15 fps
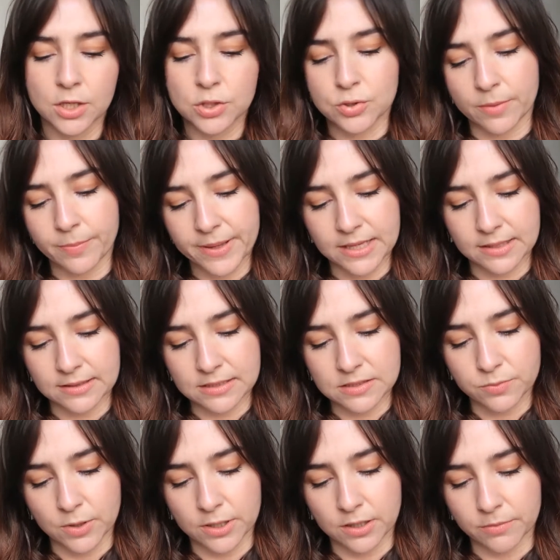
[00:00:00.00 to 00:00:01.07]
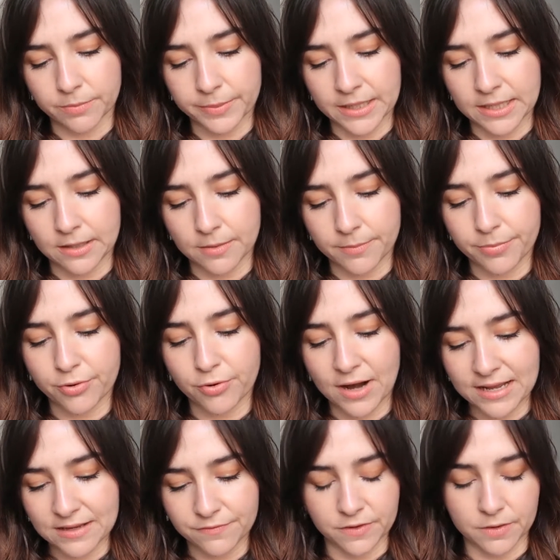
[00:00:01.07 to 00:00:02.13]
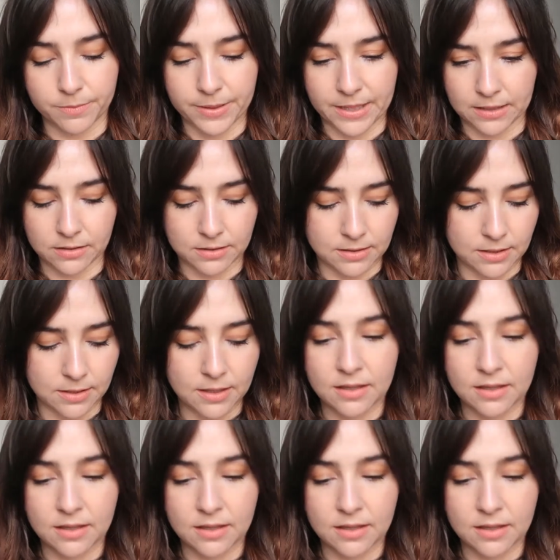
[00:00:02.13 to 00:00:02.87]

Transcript: So I picked this one up in Private Pink,